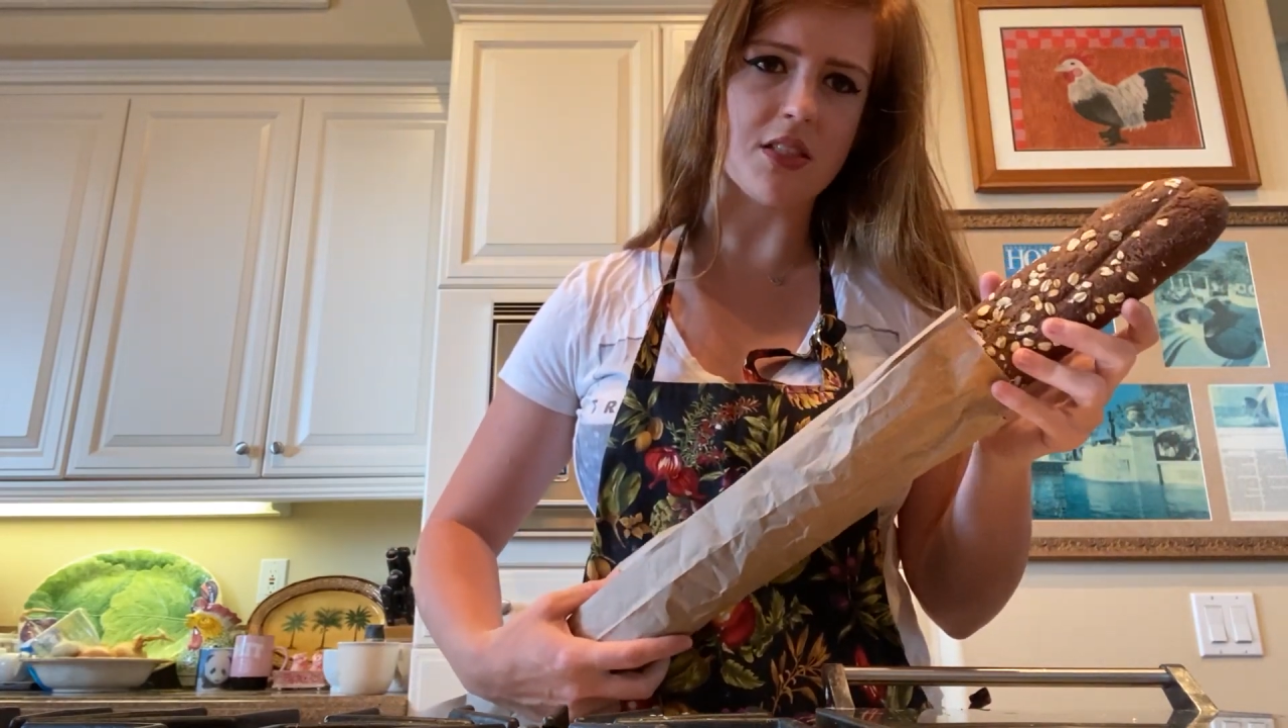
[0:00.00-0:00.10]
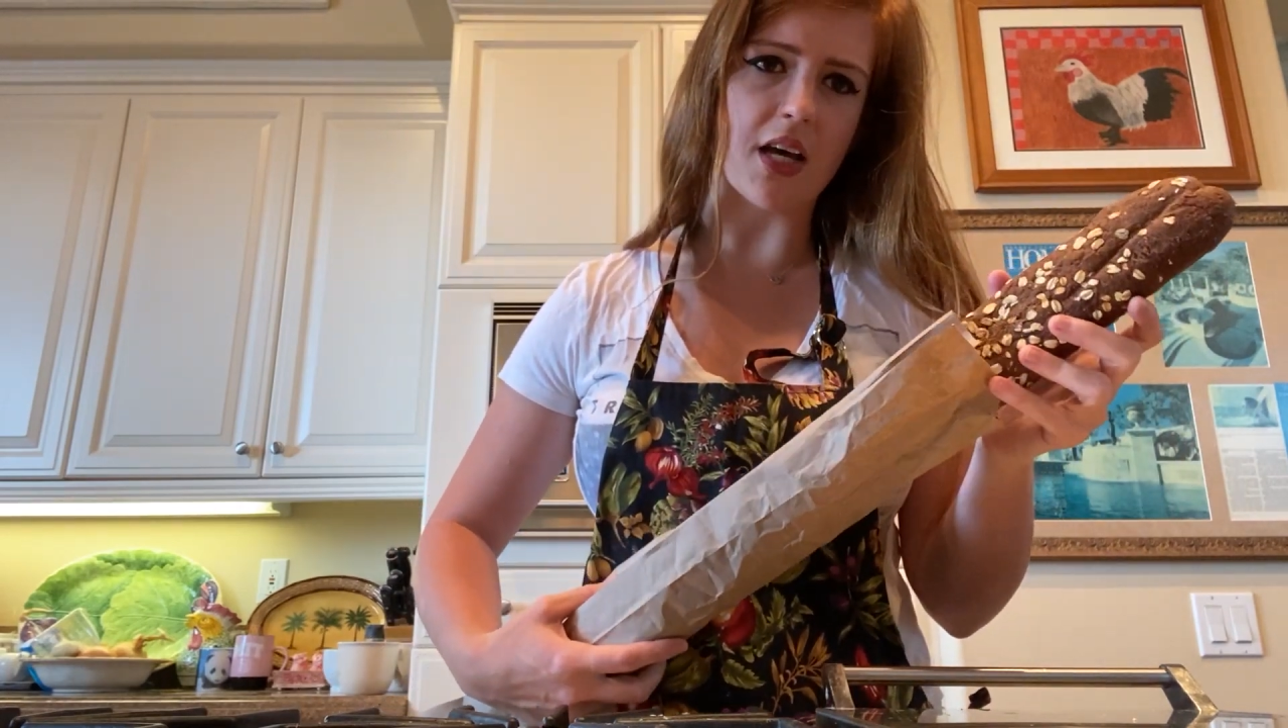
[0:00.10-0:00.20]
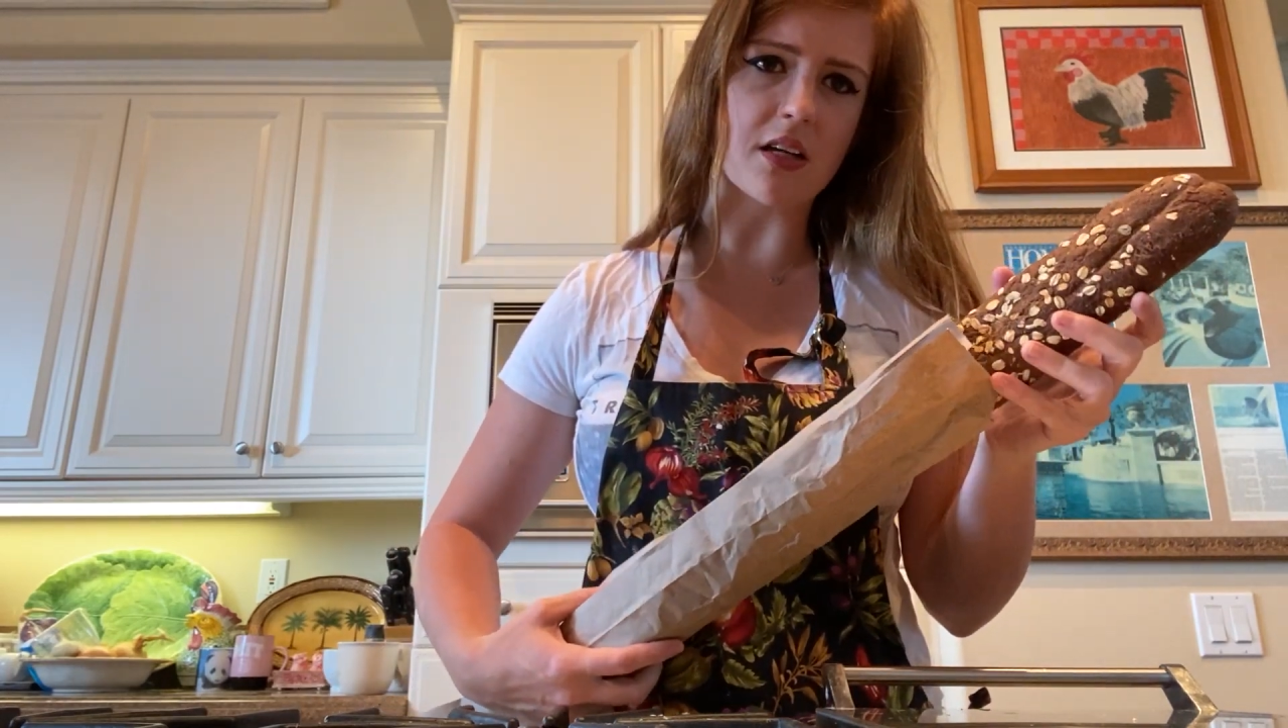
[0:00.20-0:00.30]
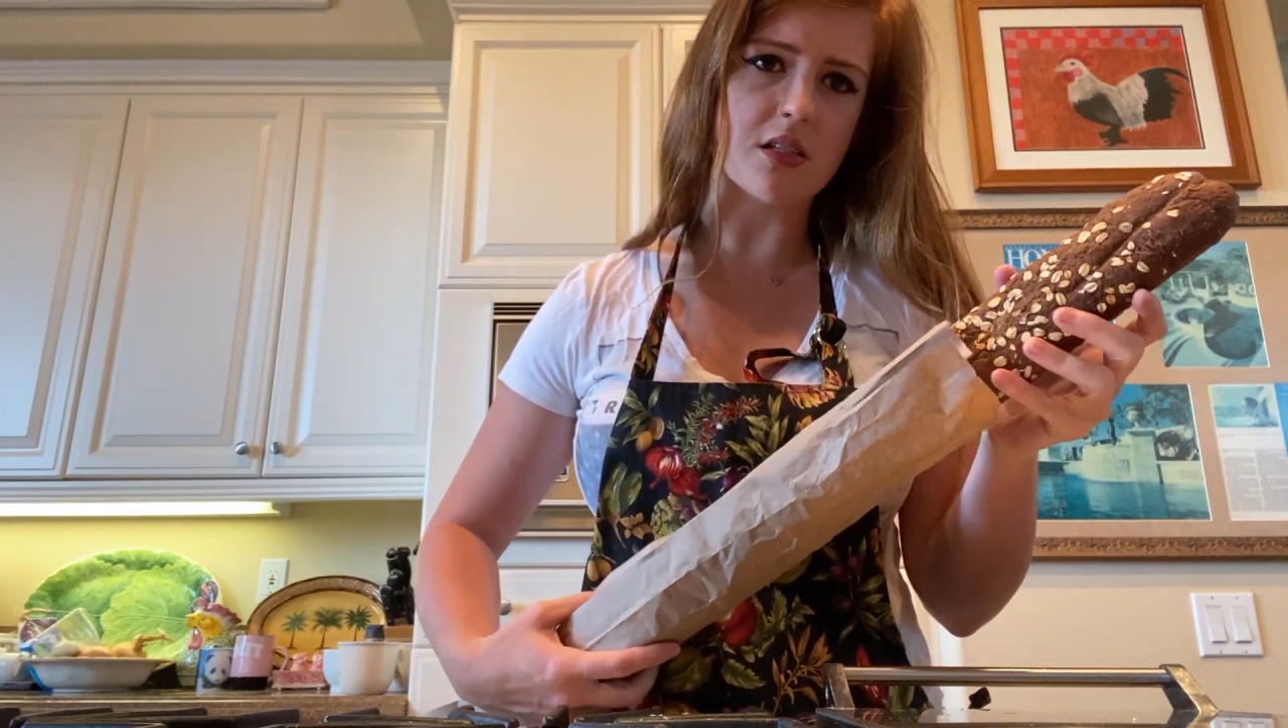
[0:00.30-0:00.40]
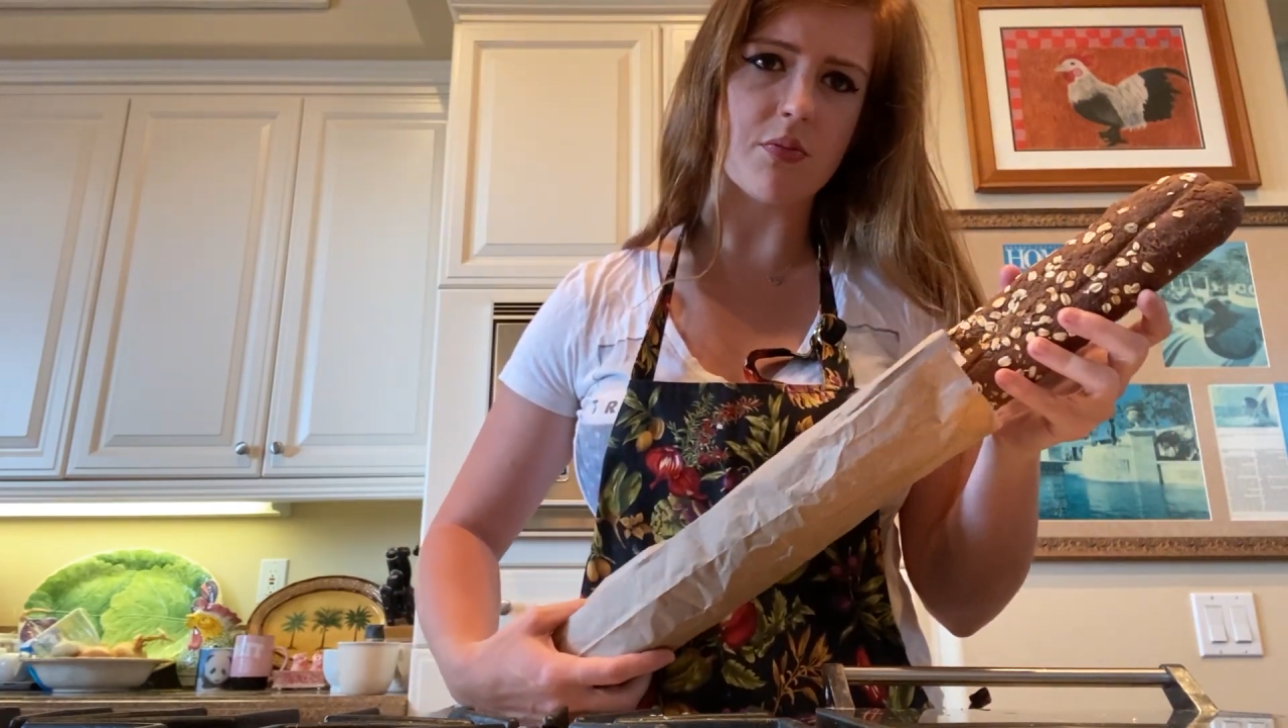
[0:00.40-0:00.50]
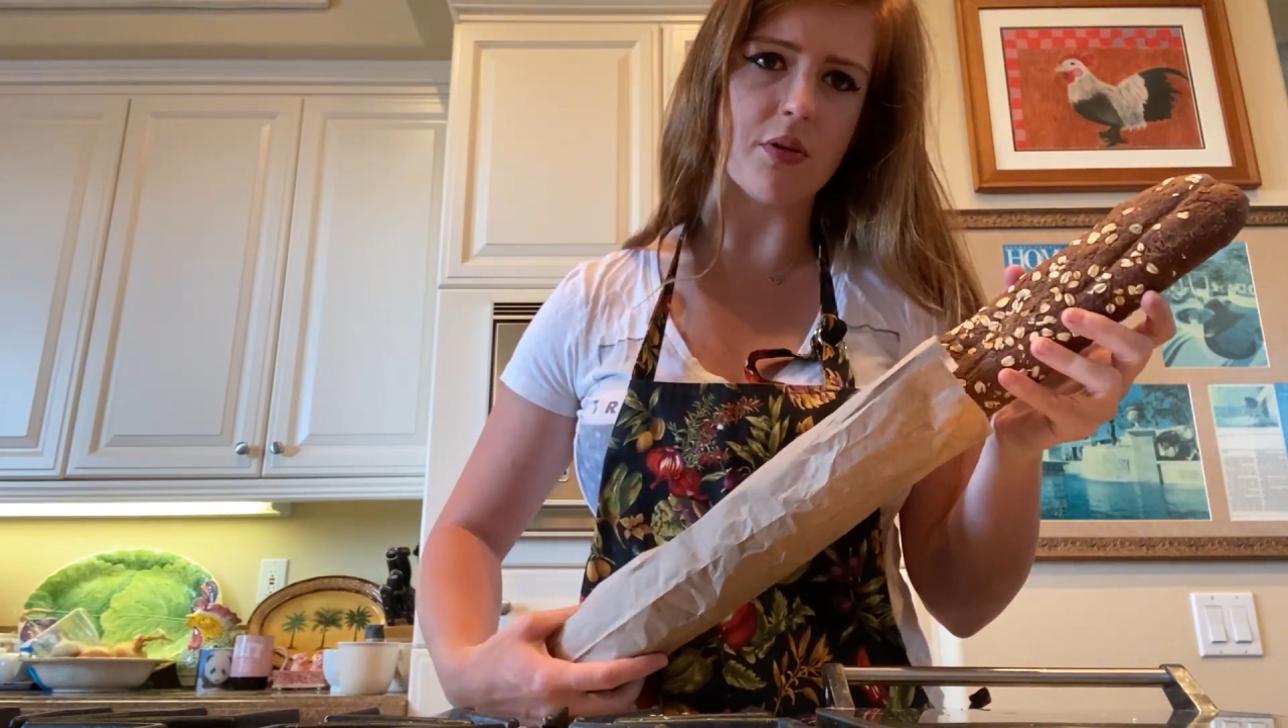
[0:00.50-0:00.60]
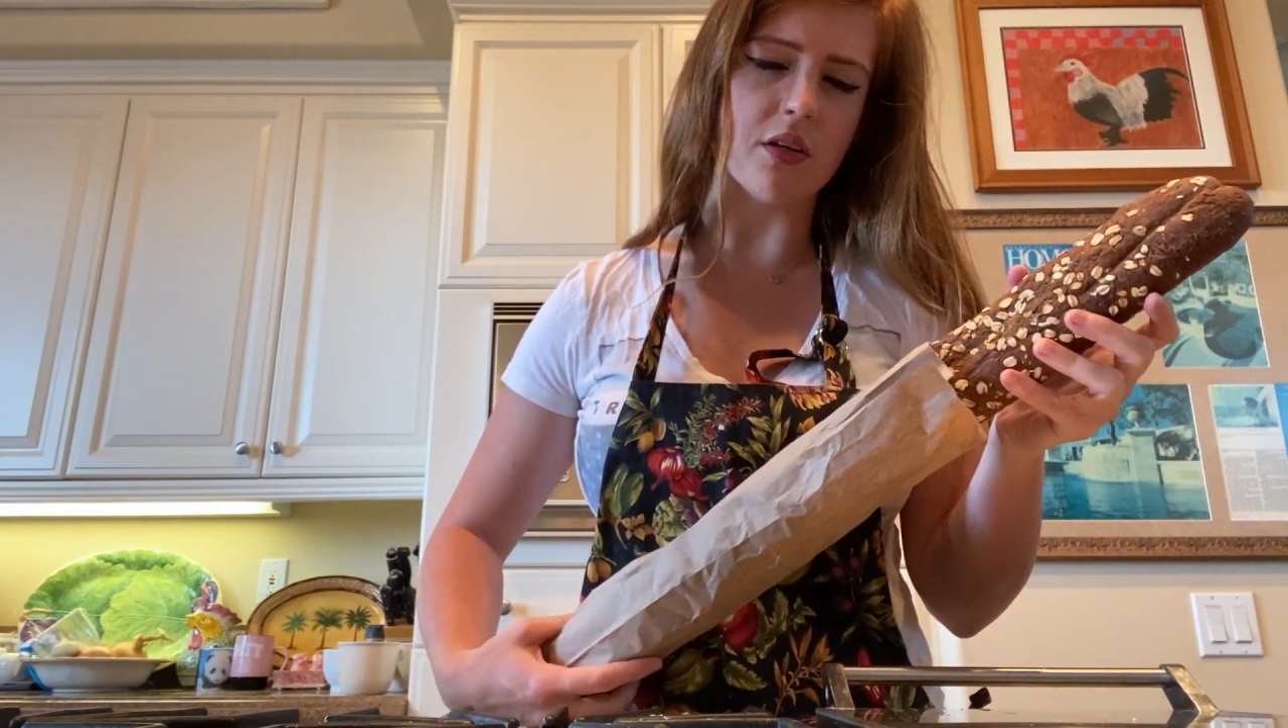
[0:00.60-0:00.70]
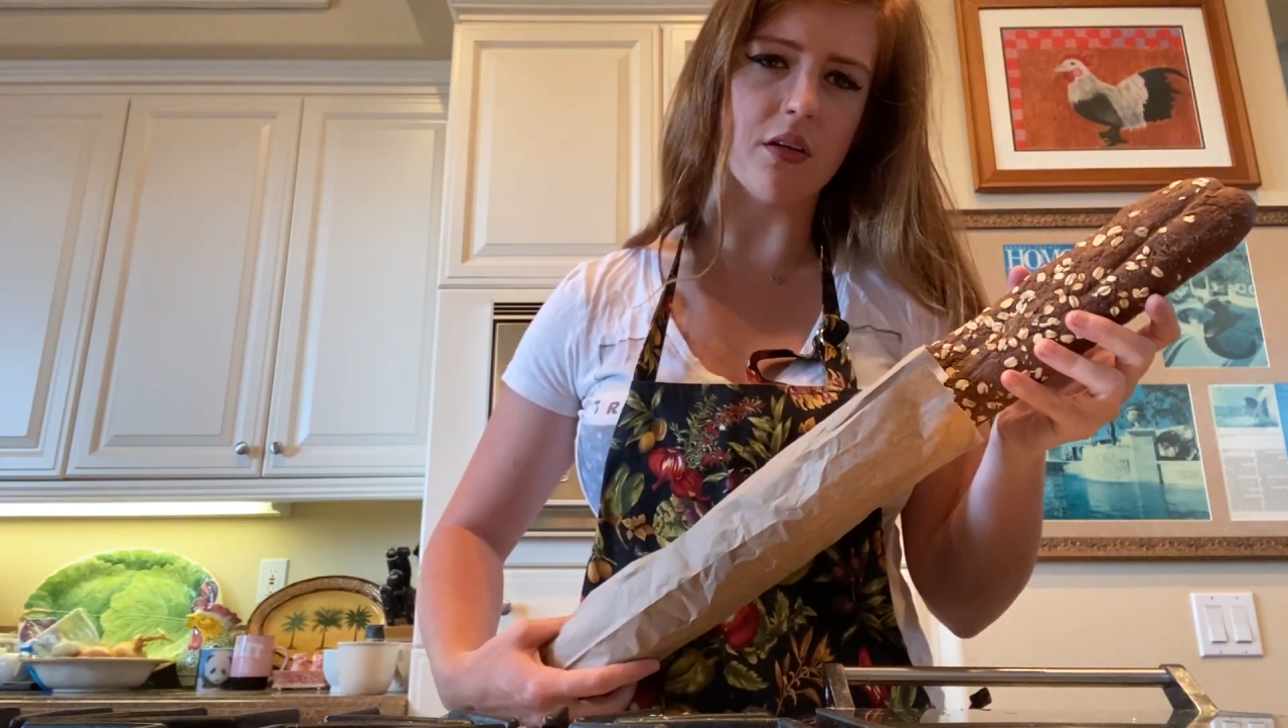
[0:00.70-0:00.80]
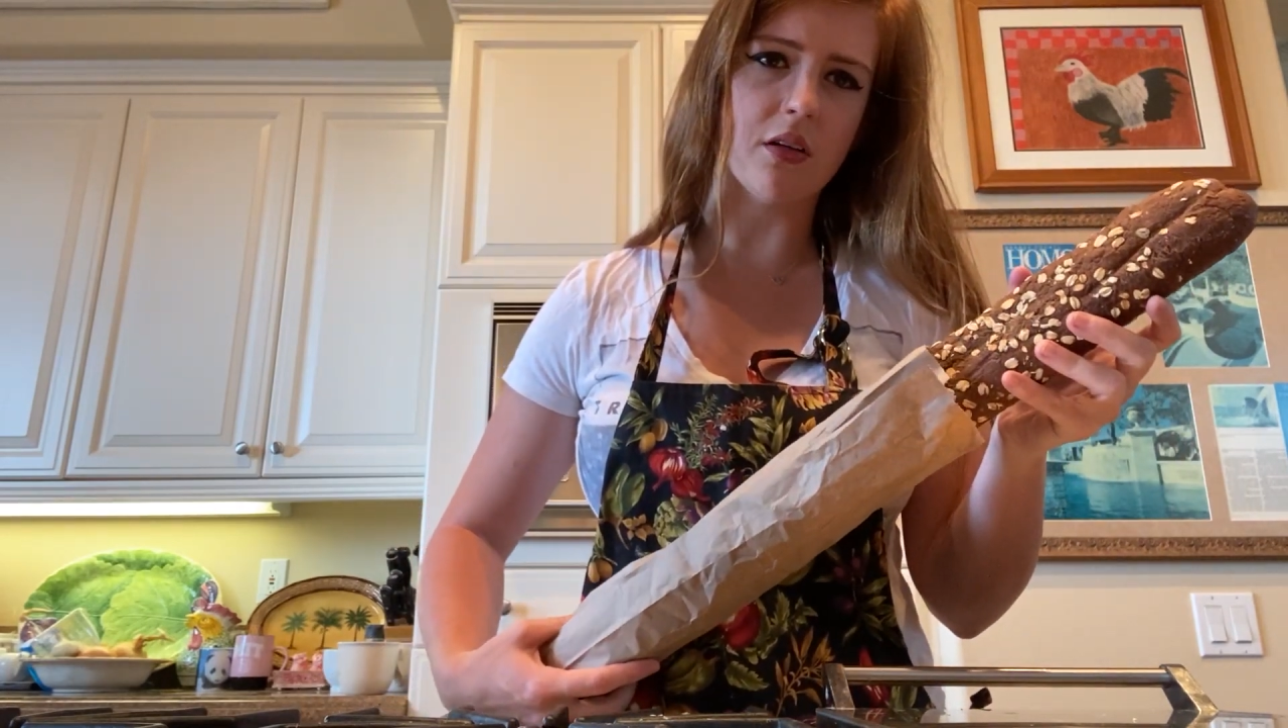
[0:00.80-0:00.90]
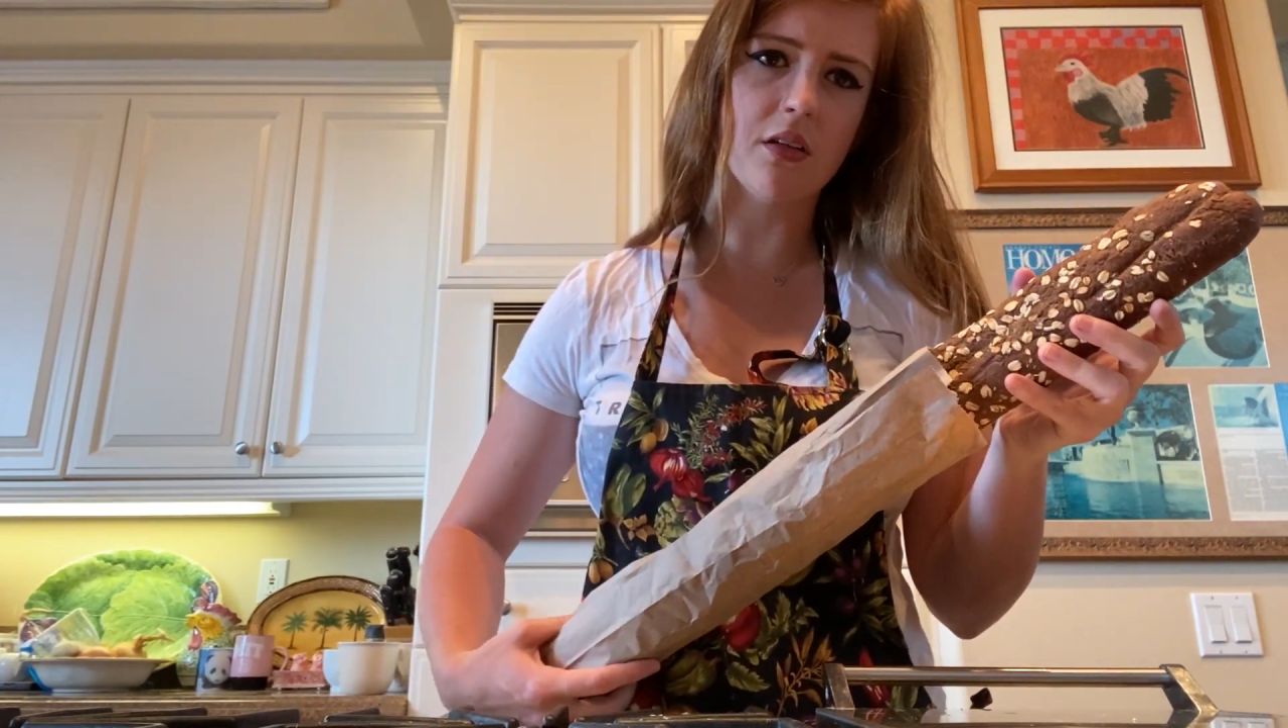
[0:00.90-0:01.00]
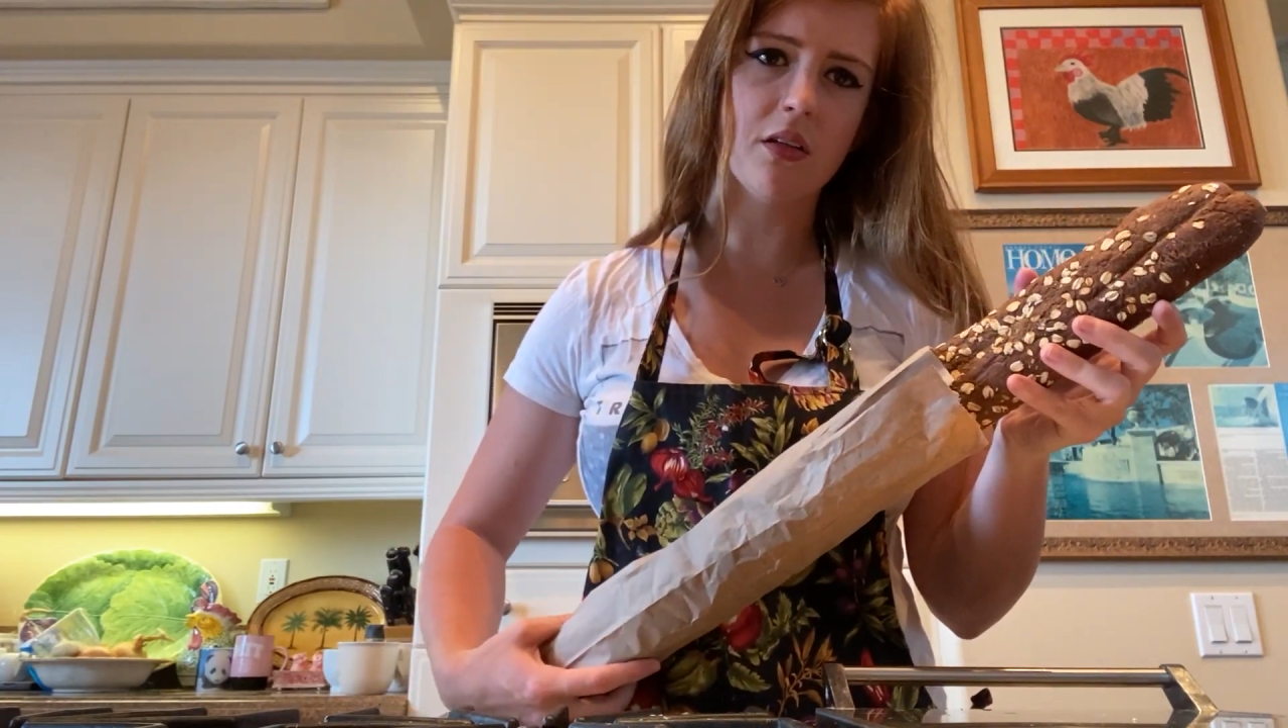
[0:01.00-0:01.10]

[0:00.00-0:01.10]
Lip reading: sex appeal?